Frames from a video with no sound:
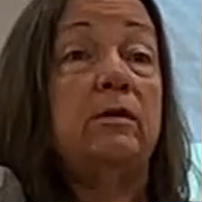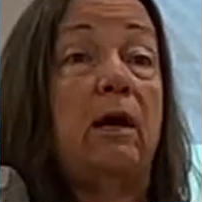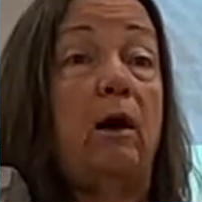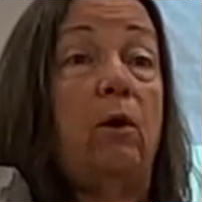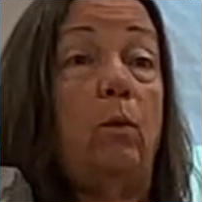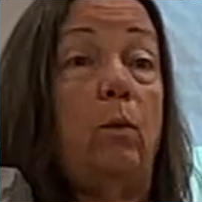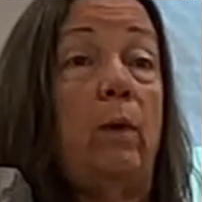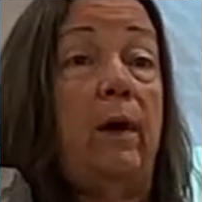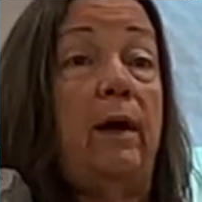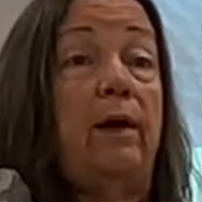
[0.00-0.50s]

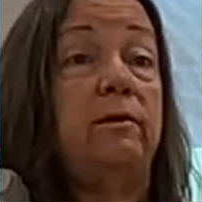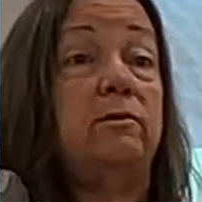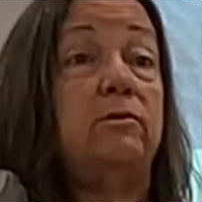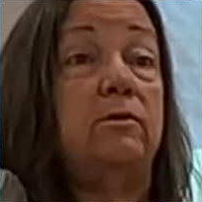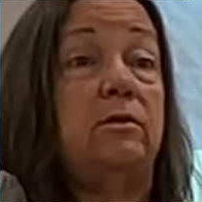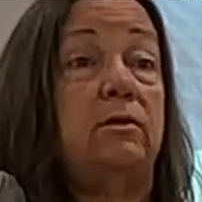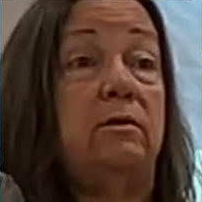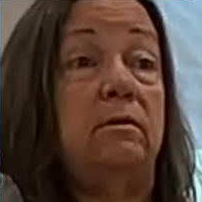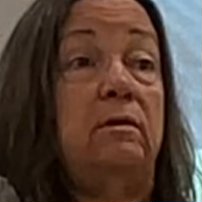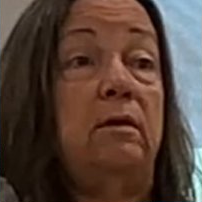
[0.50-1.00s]
out west,
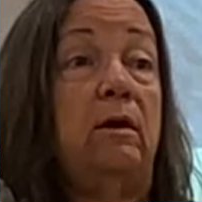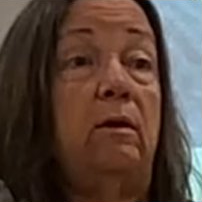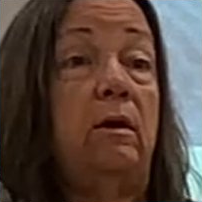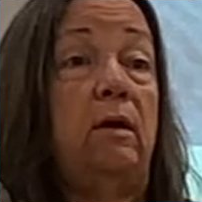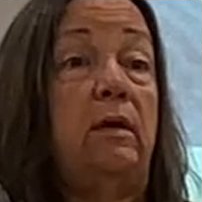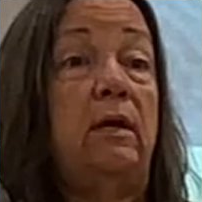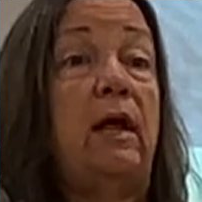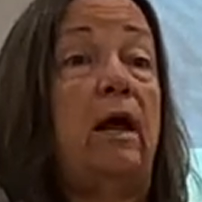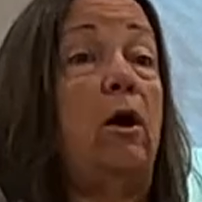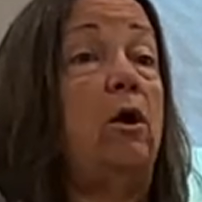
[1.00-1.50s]
they're
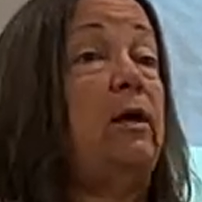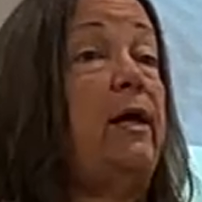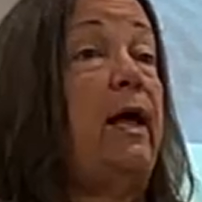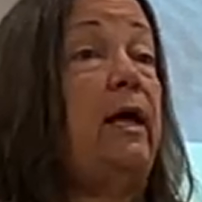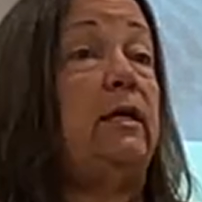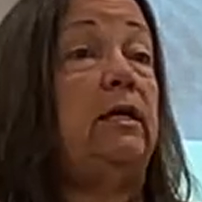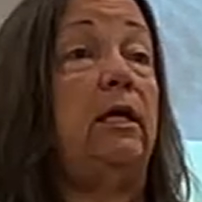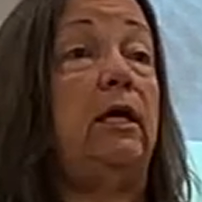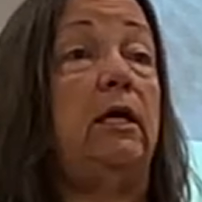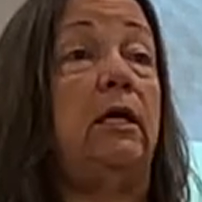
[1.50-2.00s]
in all
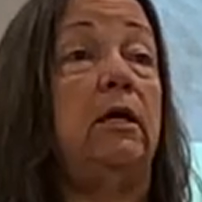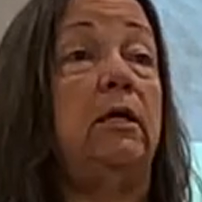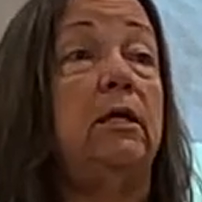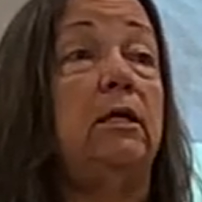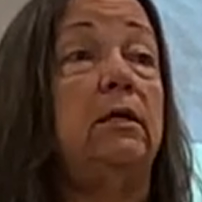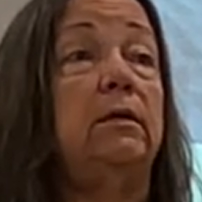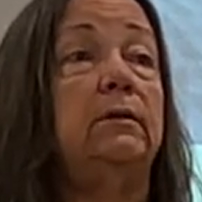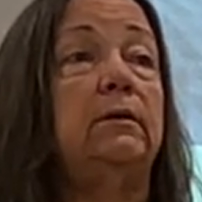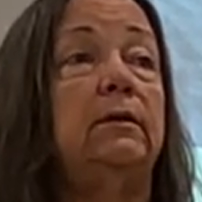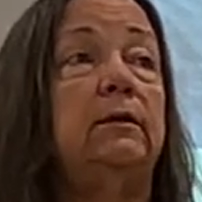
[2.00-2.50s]
that gear,
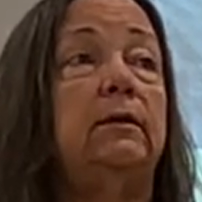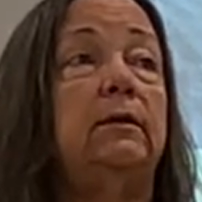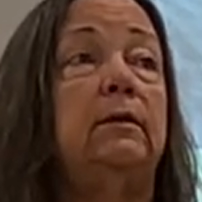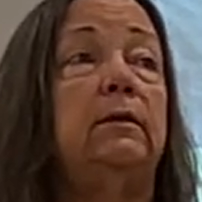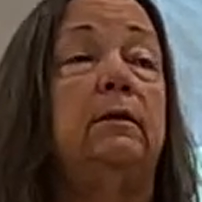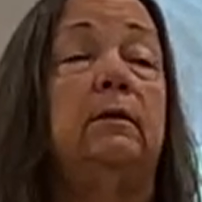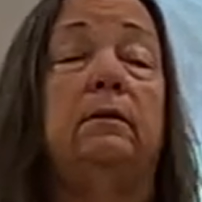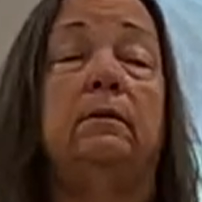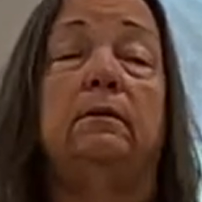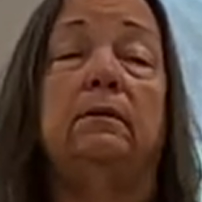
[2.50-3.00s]

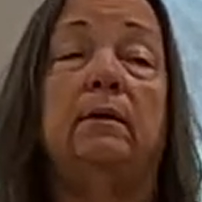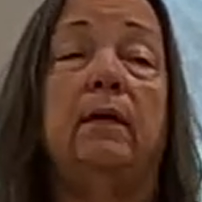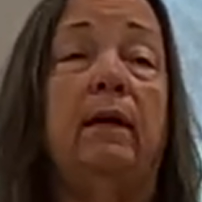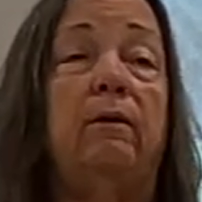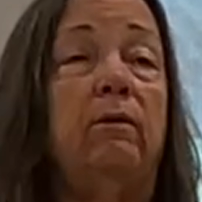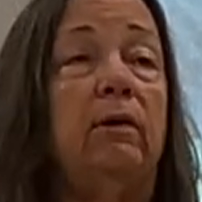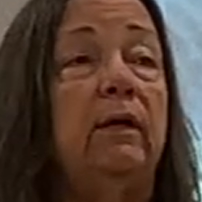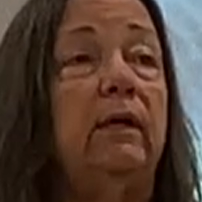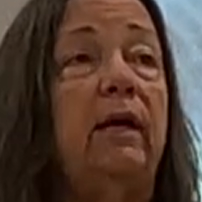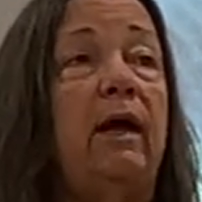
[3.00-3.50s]
and
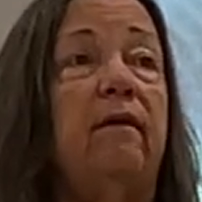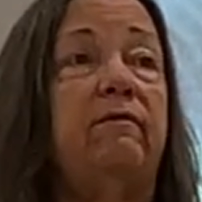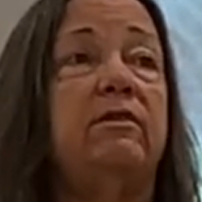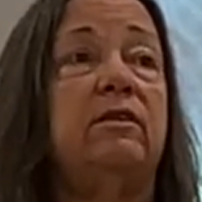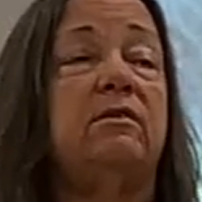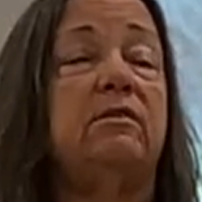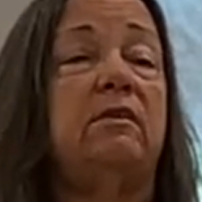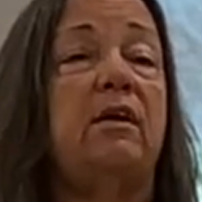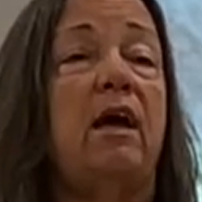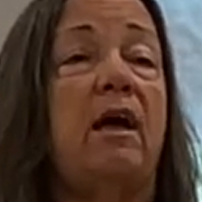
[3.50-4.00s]
really have to
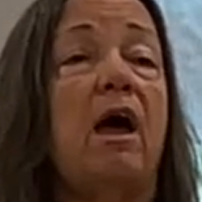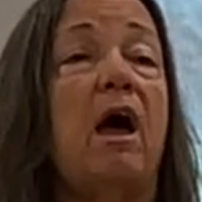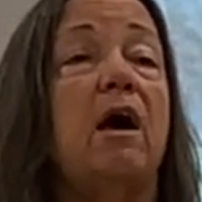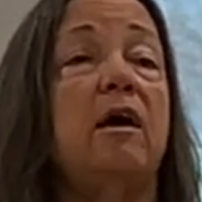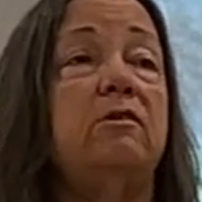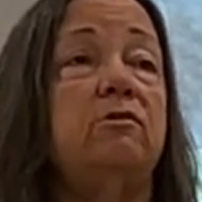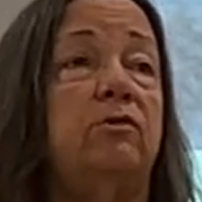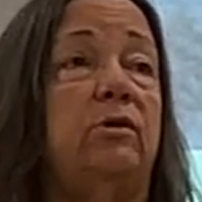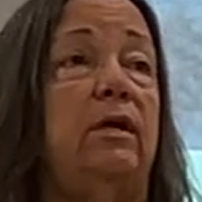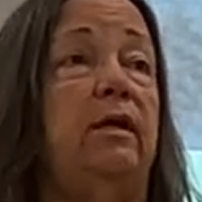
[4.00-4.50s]
stay
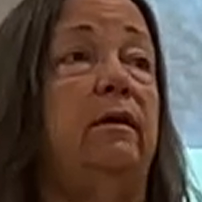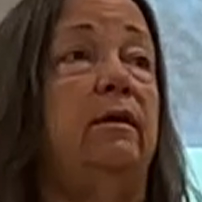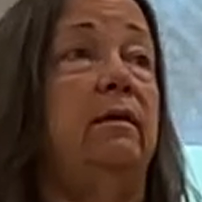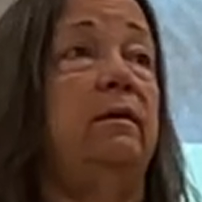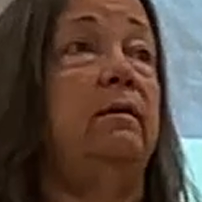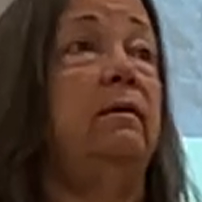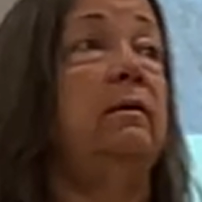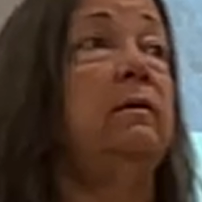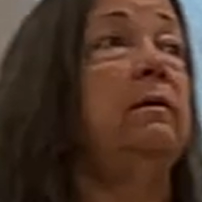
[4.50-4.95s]
hydrated.